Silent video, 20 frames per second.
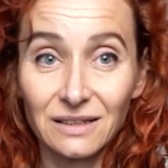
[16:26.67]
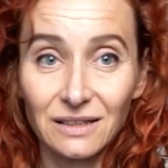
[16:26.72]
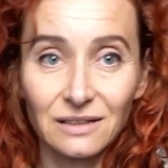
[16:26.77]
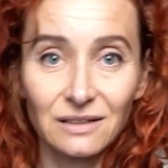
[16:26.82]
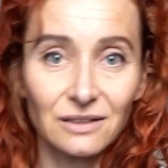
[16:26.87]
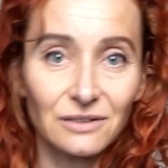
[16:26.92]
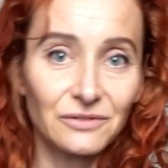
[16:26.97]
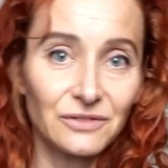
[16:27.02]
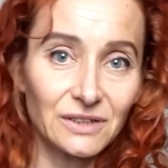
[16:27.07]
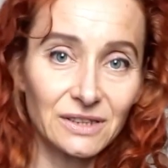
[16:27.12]
I
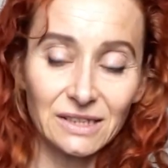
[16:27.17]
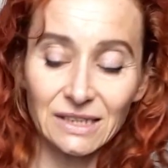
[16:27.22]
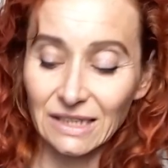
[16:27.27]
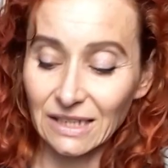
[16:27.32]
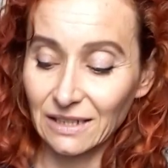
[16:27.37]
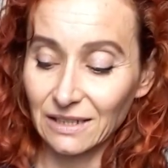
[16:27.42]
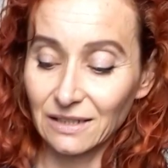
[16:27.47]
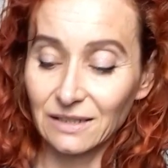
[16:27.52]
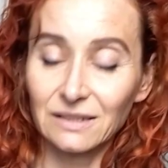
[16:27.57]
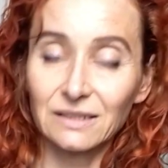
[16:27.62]
love it.
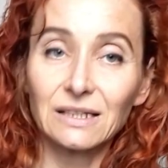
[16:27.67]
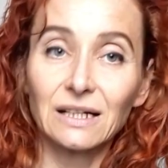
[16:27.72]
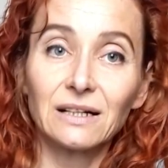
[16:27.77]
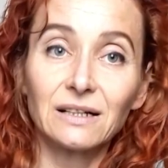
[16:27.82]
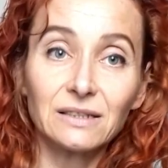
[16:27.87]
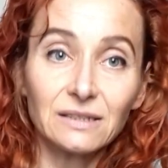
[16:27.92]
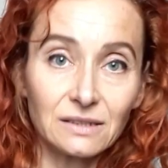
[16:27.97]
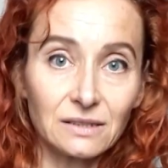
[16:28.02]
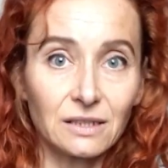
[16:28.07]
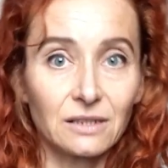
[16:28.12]
And
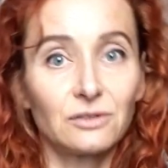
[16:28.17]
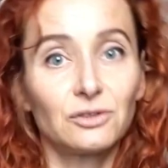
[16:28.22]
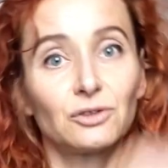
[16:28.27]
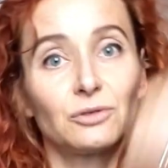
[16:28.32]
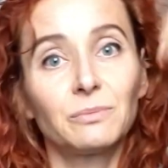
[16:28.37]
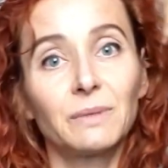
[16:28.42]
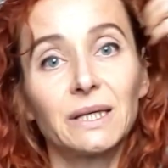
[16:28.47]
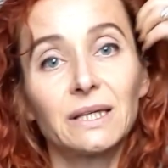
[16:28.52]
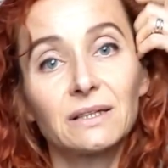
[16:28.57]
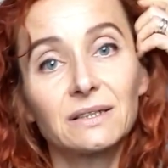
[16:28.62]
I intend
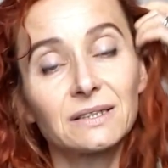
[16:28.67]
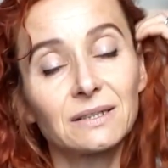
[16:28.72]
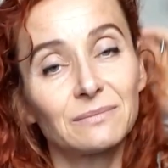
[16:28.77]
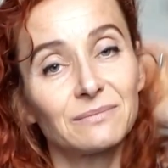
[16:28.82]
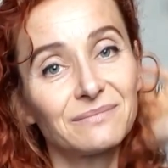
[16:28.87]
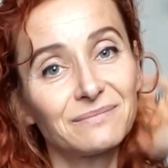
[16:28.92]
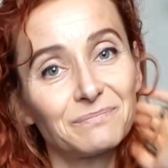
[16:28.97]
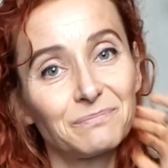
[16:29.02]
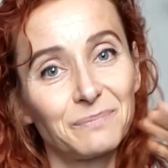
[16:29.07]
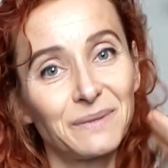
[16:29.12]
to make
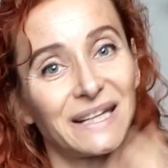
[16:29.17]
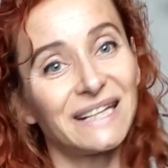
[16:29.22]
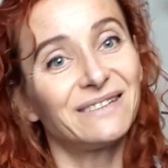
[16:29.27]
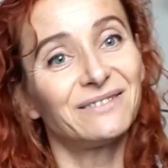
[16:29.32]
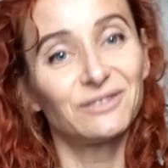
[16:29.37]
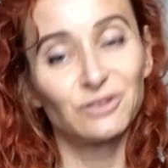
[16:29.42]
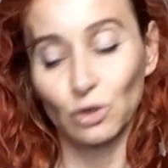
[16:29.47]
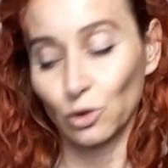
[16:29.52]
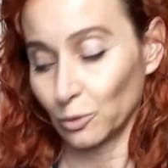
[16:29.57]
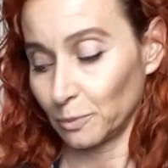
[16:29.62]
some
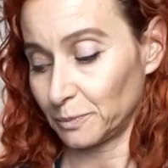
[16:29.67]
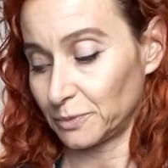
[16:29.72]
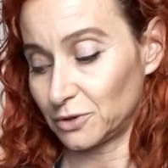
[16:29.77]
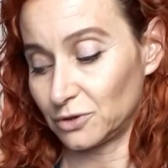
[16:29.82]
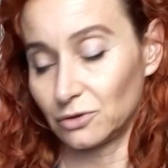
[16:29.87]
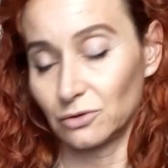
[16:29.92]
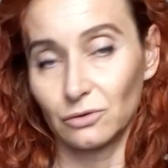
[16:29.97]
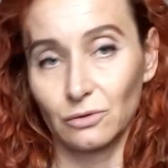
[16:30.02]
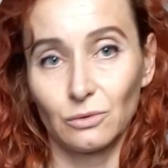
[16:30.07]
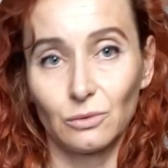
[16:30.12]
plain
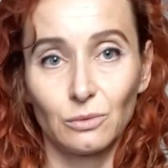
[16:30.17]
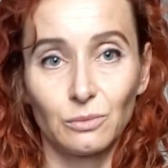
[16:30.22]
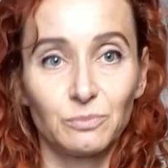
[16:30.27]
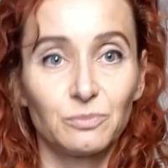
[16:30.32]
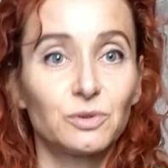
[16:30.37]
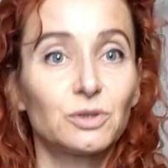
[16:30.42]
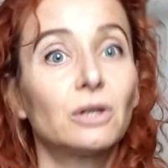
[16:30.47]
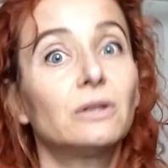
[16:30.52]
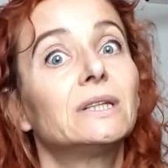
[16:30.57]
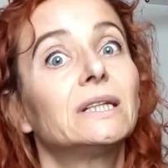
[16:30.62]
tops or
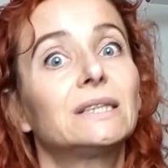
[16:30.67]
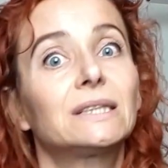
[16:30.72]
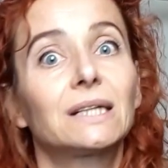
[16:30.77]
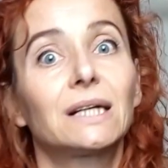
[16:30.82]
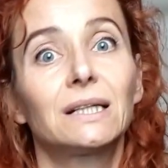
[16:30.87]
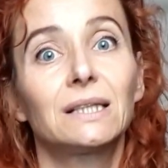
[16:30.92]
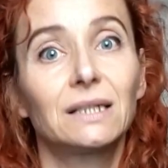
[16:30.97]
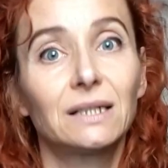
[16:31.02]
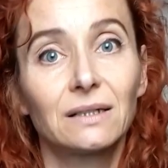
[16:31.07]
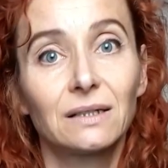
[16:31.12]
solid
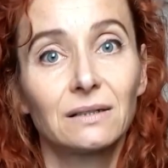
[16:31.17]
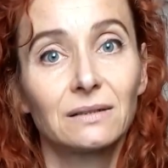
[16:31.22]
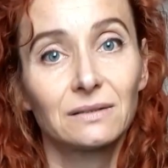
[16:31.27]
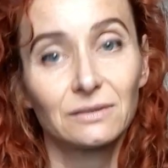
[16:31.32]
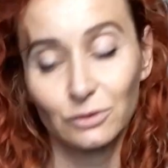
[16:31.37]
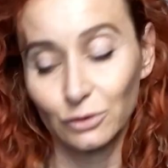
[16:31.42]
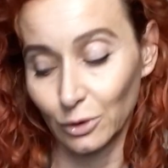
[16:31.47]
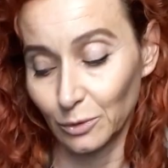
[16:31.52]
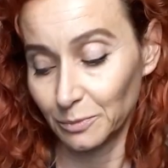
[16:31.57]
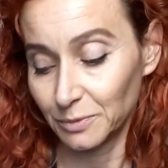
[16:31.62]
color
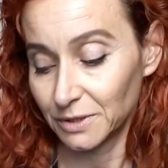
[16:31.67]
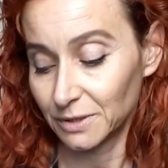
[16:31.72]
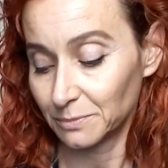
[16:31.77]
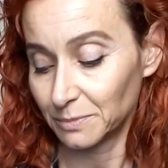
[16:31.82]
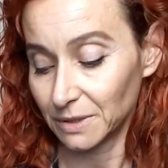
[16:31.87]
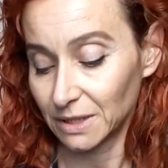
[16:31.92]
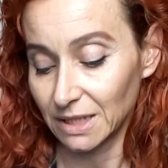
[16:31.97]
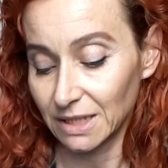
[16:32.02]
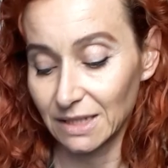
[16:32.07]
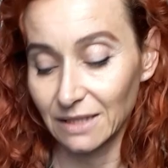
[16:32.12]
tops
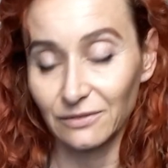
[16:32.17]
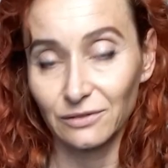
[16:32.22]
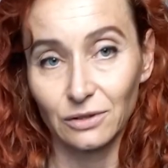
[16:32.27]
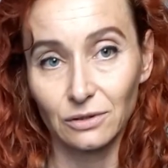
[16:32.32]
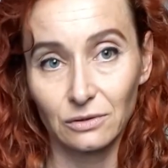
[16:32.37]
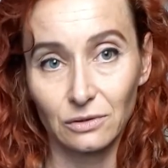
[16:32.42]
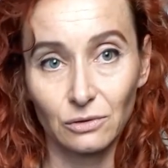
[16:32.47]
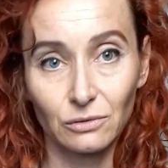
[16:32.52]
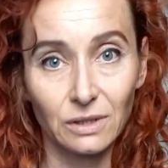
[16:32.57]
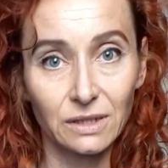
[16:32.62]
because I've
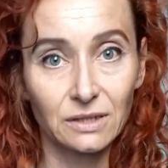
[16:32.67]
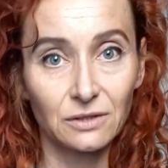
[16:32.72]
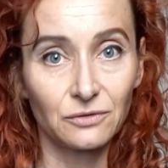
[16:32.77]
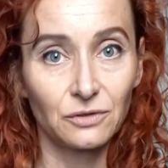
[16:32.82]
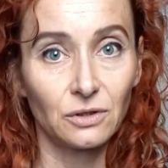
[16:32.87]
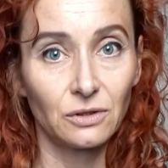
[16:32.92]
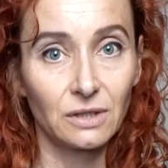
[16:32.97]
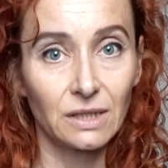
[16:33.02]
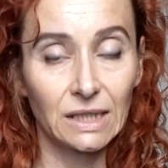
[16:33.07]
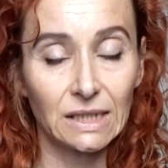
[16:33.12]
got quite a
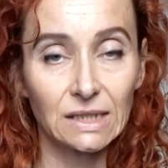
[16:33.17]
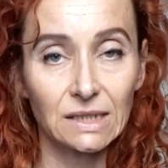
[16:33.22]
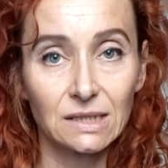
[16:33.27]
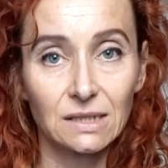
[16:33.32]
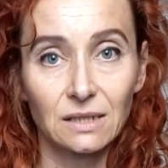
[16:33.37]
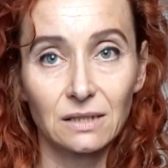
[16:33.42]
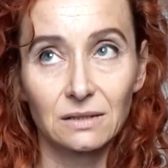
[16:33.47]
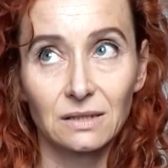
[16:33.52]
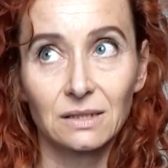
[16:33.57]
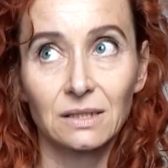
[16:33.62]
few things
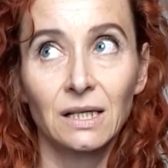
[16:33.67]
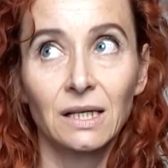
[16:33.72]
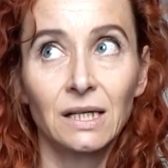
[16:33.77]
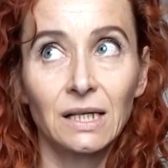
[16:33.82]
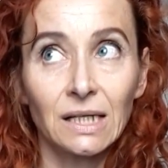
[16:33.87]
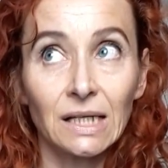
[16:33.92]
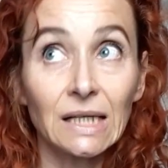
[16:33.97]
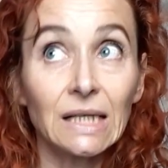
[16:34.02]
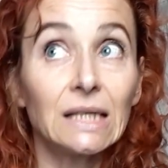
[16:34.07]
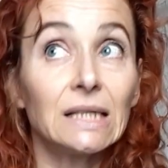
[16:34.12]
that
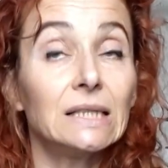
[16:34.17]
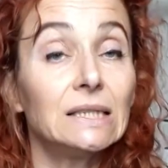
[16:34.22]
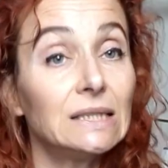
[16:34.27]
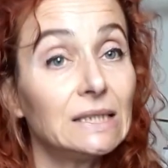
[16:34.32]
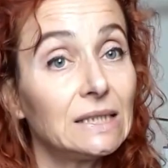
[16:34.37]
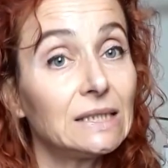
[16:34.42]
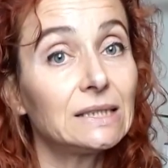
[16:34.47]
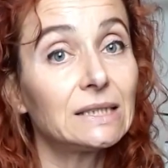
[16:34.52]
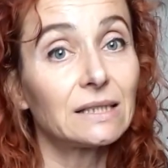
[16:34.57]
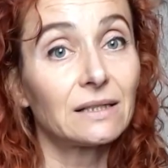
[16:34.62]

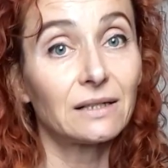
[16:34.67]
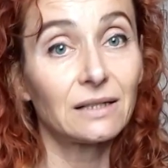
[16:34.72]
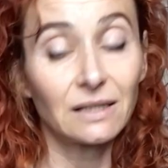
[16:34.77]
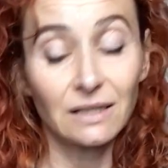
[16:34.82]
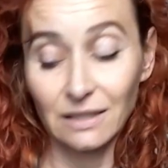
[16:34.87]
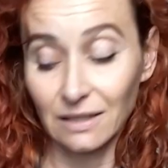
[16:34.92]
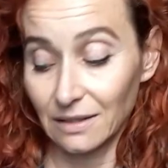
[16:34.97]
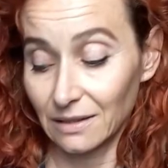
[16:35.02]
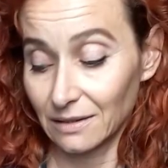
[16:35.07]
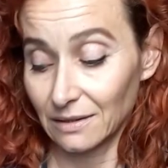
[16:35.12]
need
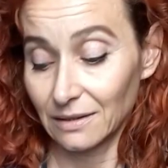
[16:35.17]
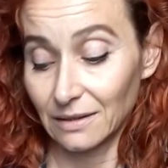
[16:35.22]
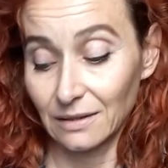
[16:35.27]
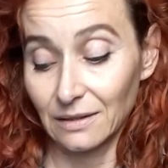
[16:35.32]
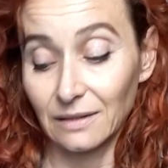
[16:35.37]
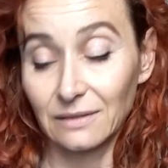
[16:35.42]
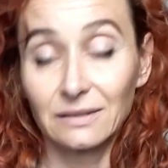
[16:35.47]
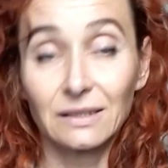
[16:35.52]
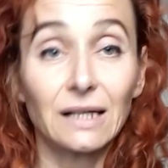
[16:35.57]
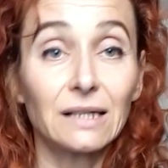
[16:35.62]

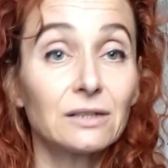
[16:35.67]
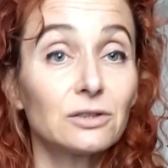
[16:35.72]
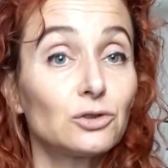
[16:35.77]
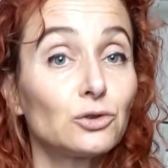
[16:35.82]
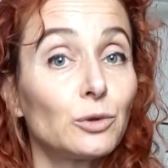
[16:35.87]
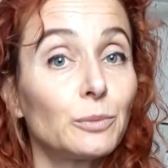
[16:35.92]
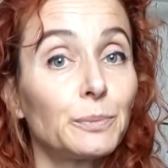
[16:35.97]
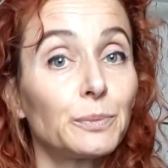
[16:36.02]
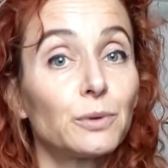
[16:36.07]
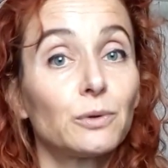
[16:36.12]
a tank
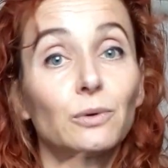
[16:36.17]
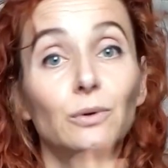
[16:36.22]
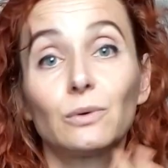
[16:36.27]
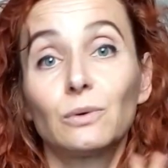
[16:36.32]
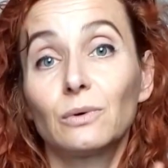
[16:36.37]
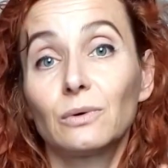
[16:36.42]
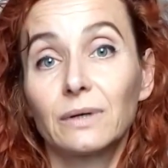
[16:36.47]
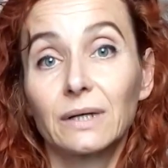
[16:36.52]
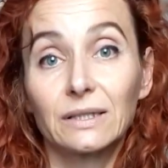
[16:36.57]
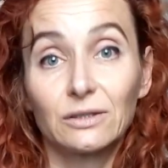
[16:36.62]
top
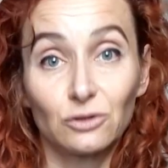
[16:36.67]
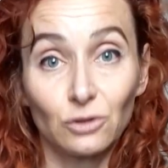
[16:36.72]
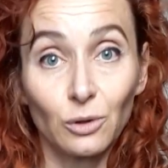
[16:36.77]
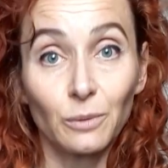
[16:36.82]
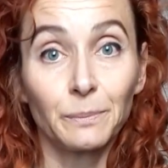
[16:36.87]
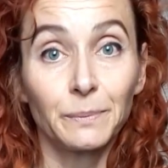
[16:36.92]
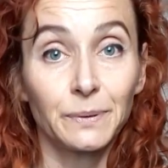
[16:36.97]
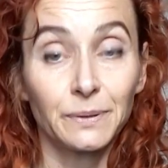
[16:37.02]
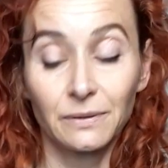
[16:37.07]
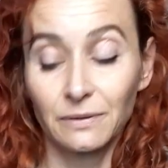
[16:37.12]
or a
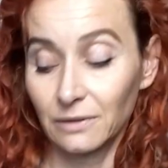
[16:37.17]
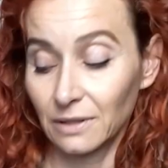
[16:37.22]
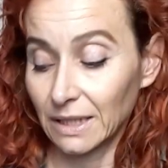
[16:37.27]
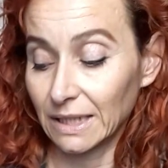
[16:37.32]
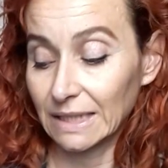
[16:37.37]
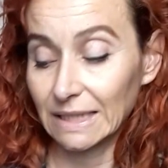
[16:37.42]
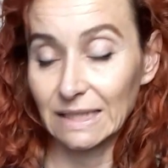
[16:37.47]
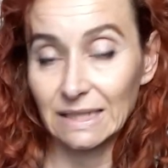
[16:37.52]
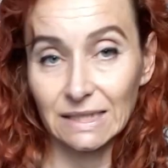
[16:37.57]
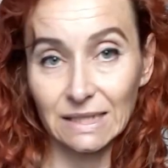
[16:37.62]
top
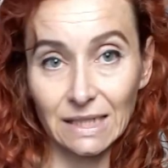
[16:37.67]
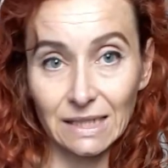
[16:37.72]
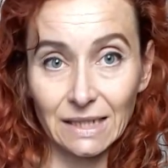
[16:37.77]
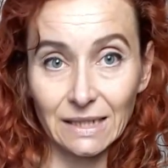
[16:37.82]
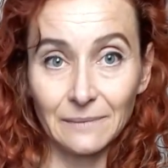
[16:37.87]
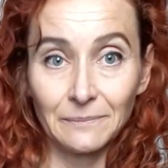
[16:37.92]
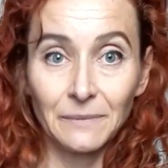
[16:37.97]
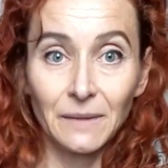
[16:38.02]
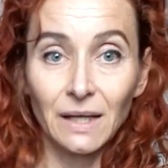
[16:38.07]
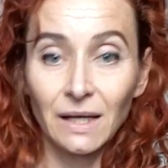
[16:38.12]
in this color.